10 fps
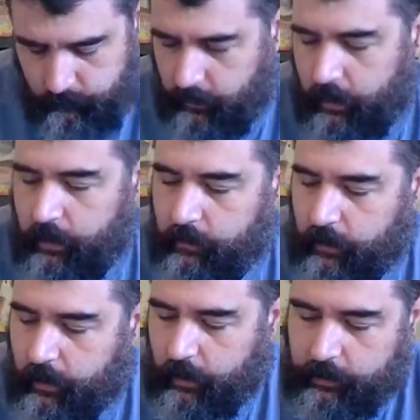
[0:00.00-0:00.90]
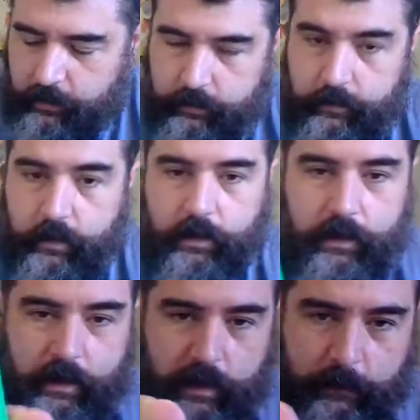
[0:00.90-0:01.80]
And they added,
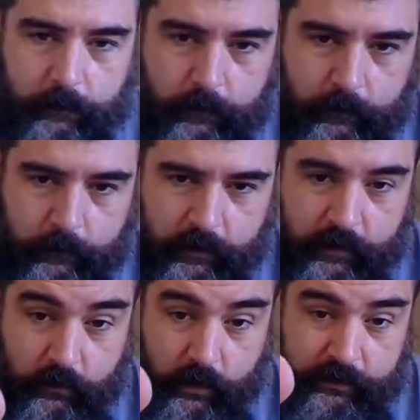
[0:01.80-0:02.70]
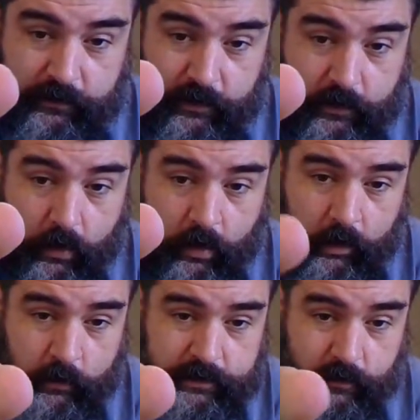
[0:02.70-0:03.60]
I think, Rush the
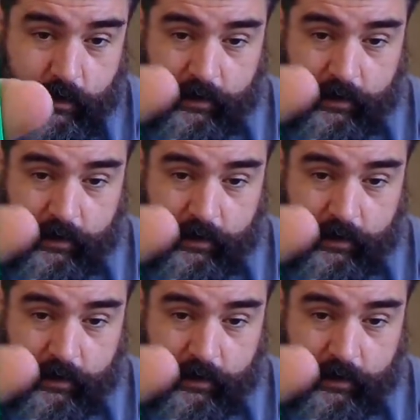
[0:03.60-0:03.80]
dog, which is why